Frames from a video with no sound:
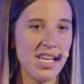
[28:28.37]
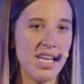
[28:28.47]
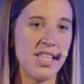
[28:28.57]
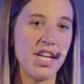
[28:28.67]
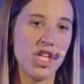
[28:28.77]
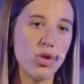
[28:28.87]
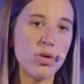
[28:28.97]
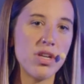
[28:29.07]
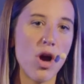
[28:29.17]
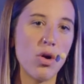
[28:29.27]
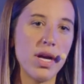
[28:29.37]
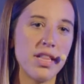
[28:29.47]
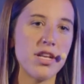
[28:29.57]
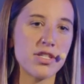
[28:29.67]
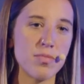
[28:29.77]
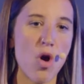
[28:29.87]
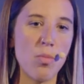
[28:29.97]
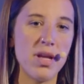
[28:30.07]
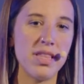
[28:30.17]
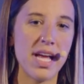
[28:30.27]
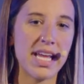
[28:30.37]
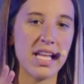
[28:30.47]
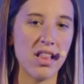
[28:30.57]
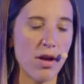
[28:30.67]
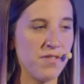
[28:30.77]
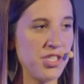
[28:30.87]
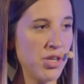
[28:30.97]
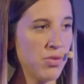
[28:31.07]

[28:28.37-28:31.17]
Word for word: that you would know in this moment that He loves you,